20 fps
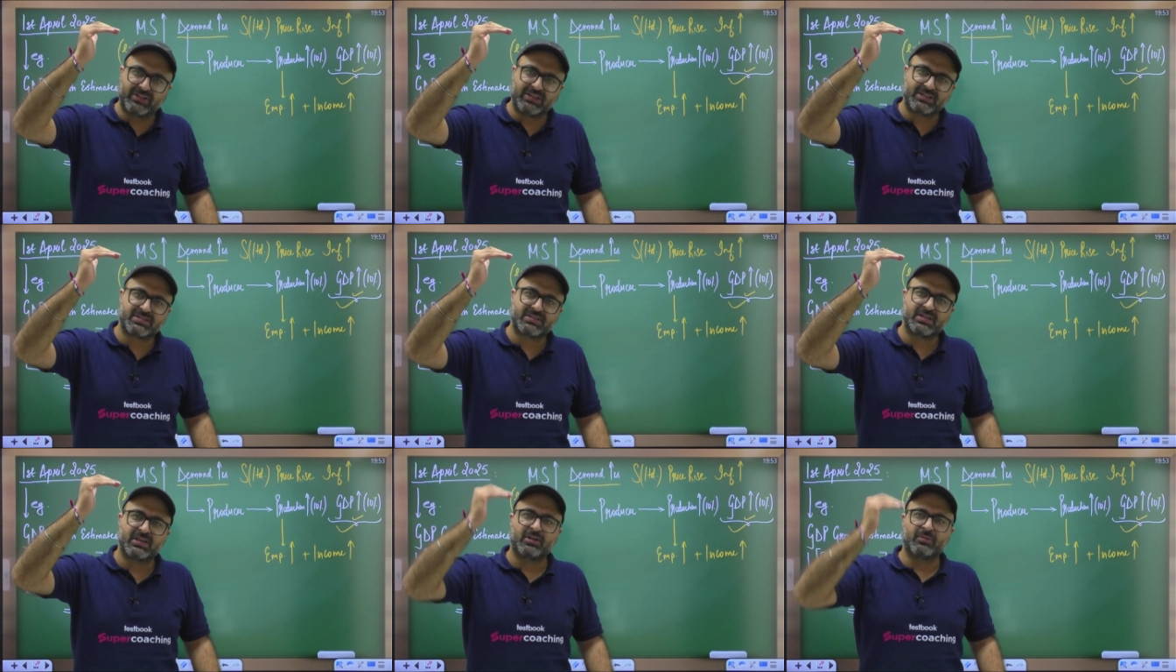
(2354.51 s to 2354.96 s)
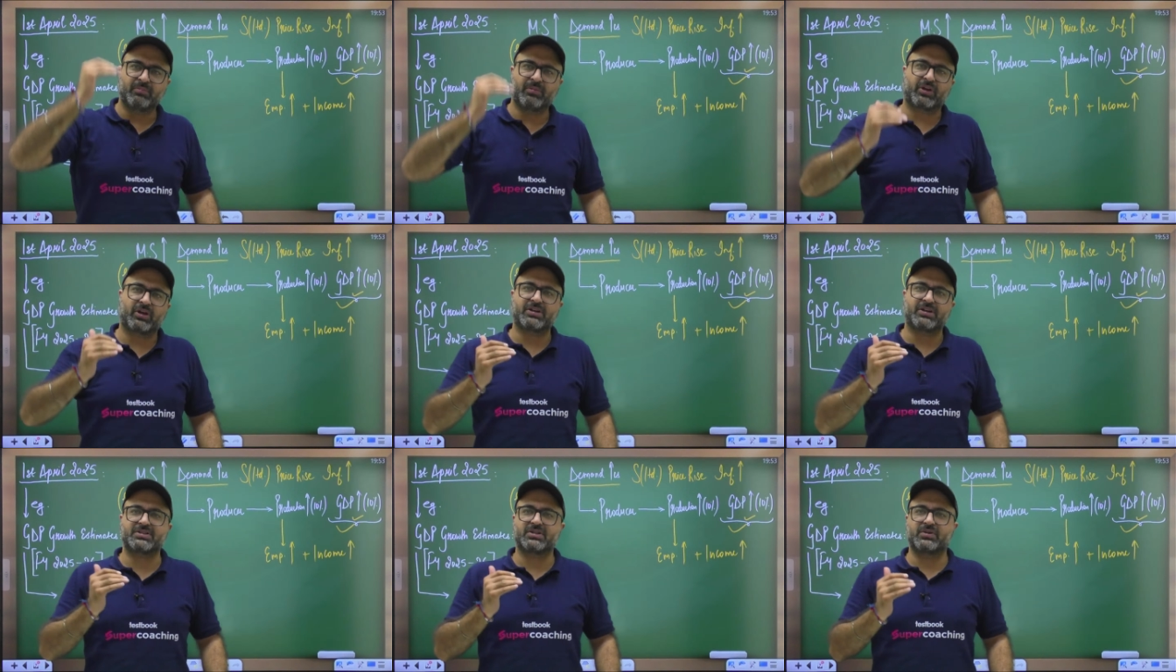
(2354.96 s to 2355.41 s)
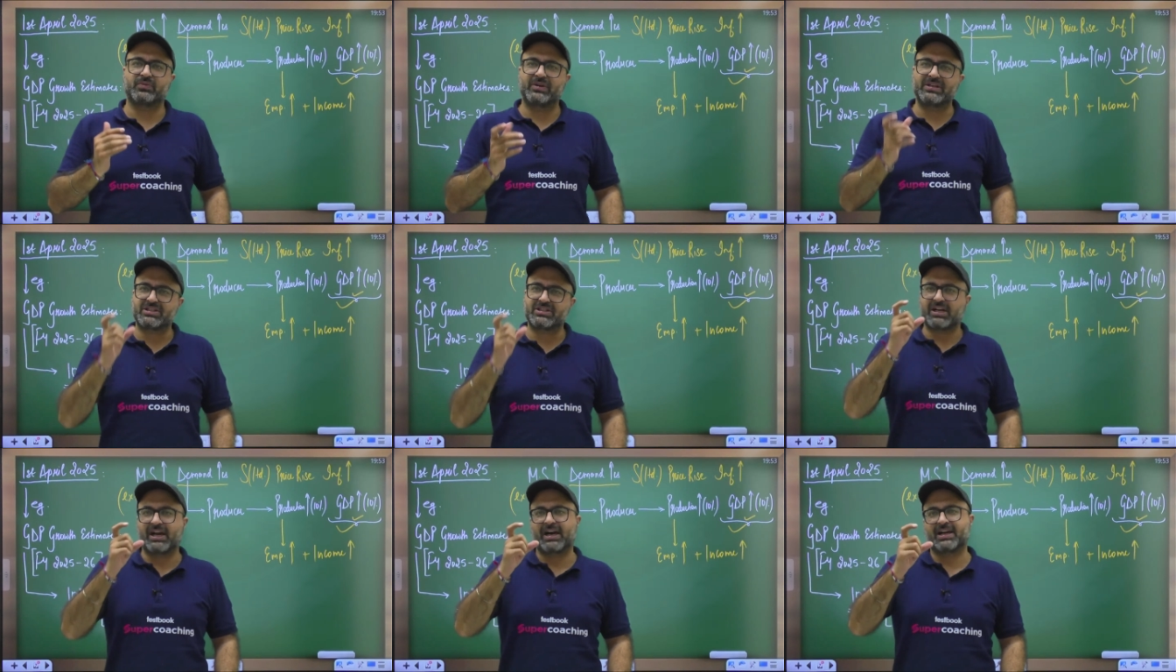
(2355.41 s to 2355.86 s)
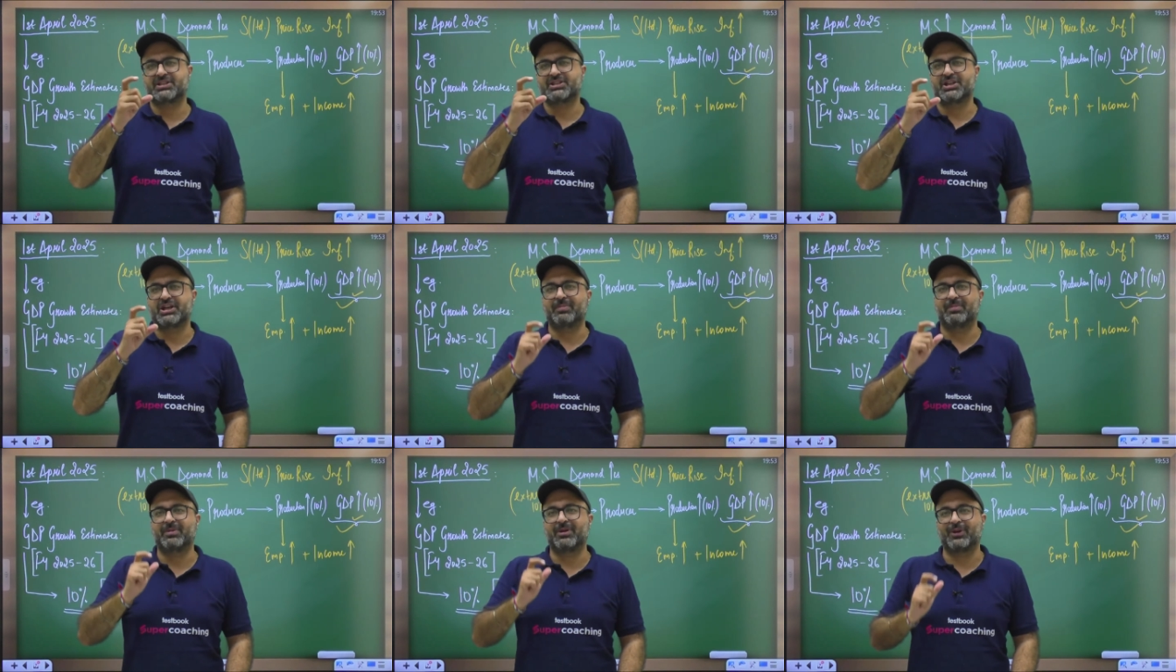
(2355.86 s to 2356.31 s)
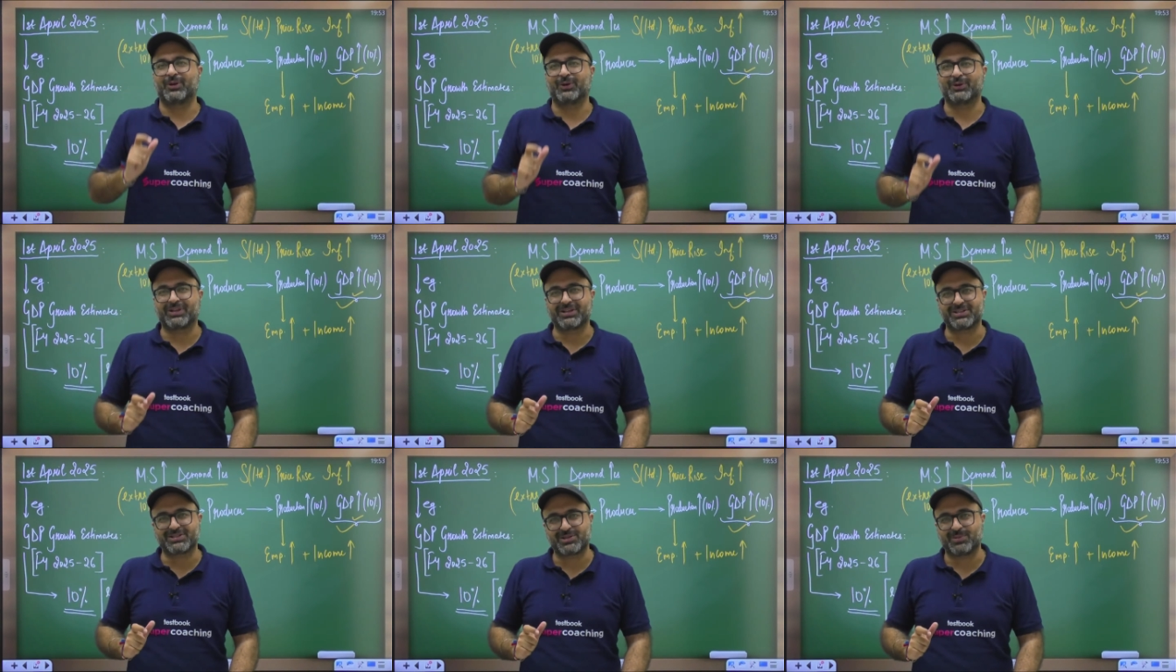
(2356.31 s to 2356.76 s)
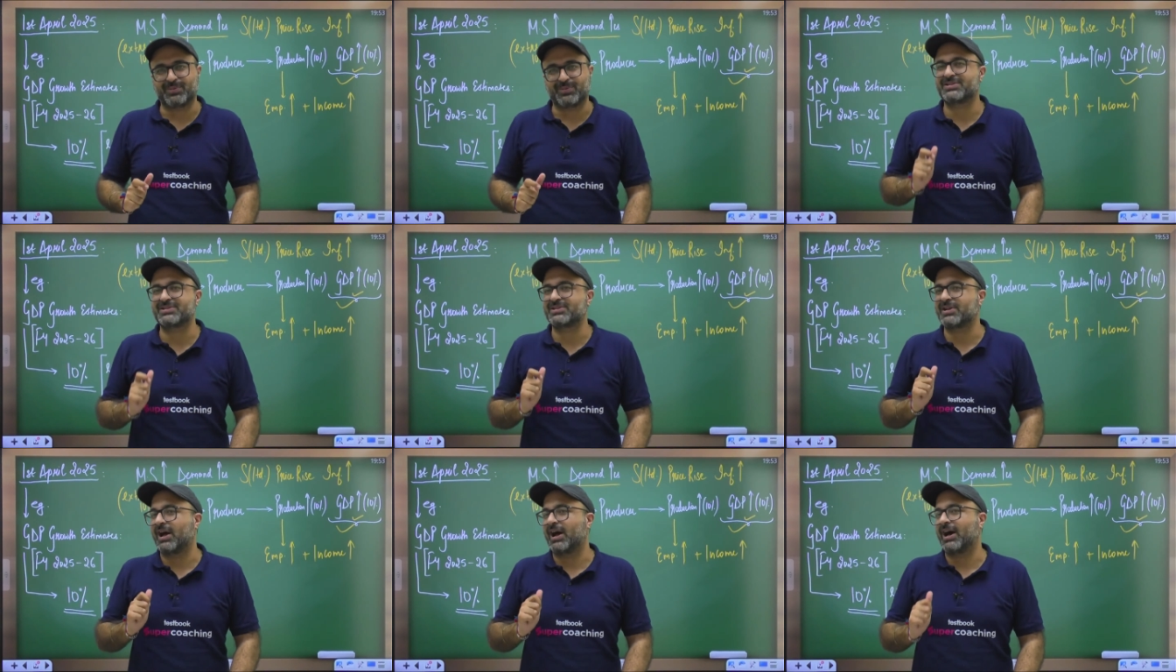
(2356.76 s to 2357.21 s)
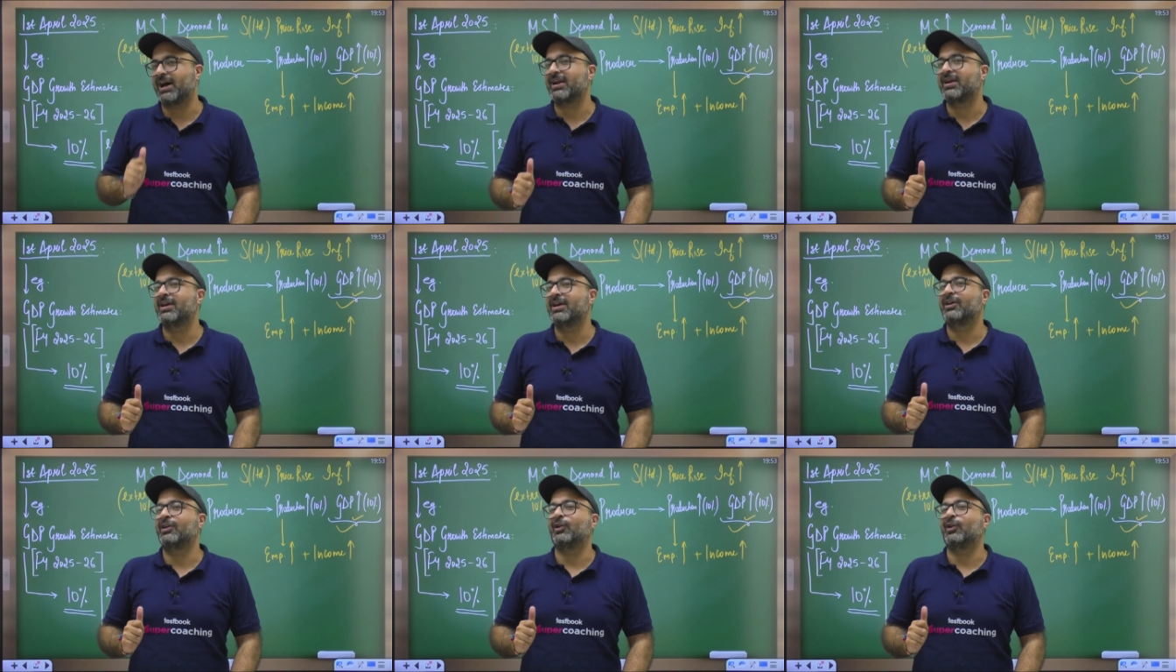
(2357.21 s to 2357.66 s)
because of which our GDP growth estimates are low.